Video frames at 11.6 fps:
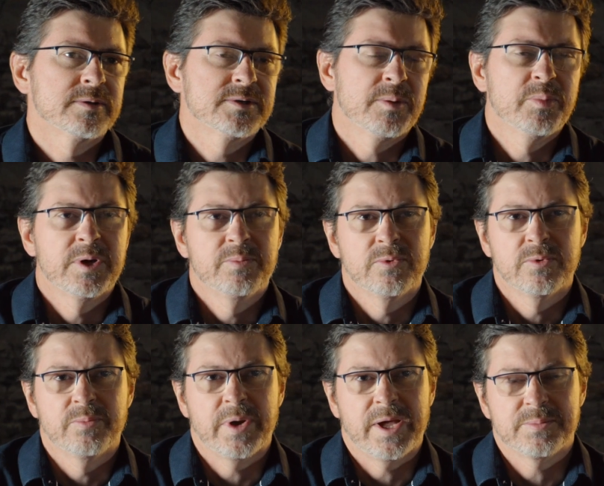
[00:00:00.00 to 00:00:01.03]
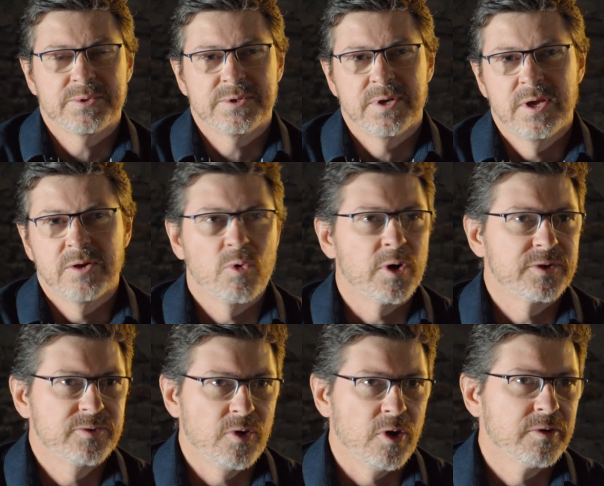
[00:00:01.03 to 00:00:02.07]
Some people perhaps write a
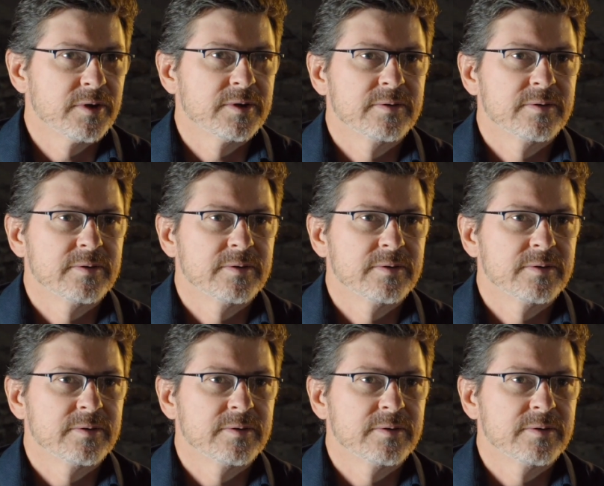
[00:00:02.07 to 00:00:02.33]
diary